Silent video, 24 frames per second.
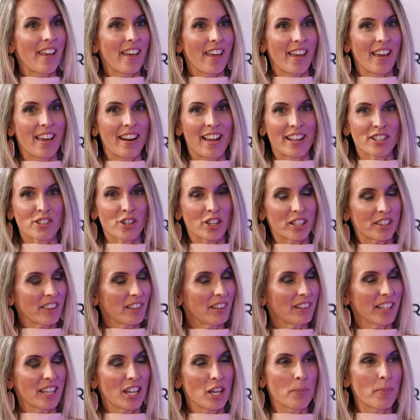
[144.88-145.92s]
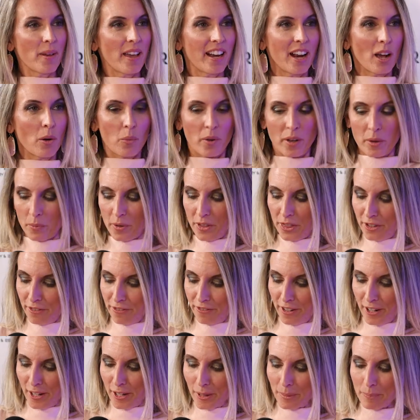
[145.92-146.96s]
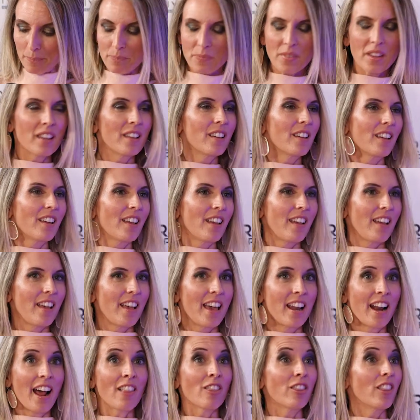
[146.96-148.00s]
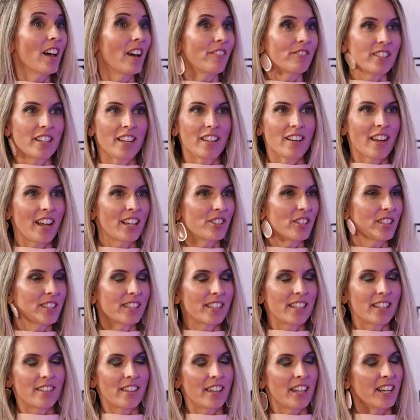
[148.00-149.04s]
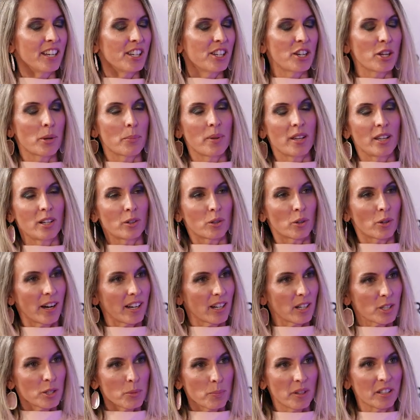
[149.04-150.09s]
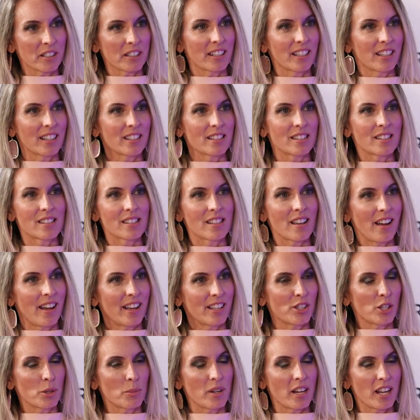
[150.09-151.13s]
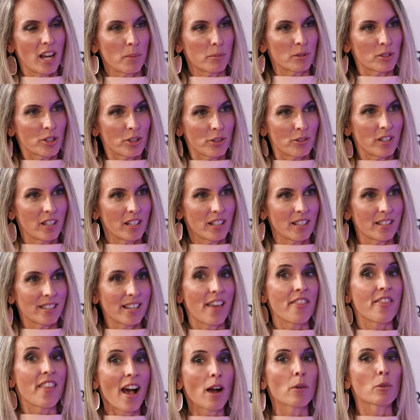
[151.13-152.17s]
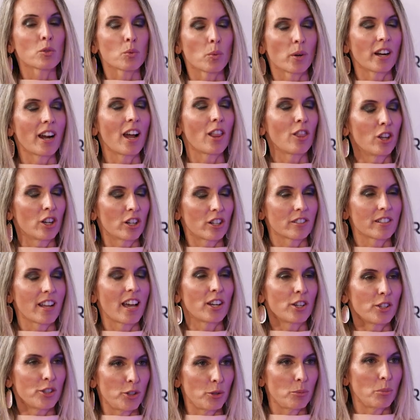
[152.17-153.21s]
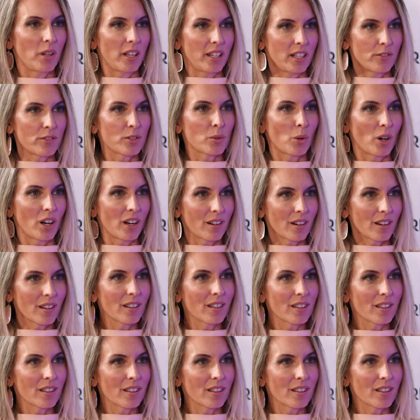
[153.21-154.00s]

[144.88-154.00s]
And I took the leap, and I went with the firm, and I loved it. It ended up being a great experience. I had so many opportunities, and that was where I learned how to do plaintiff's work.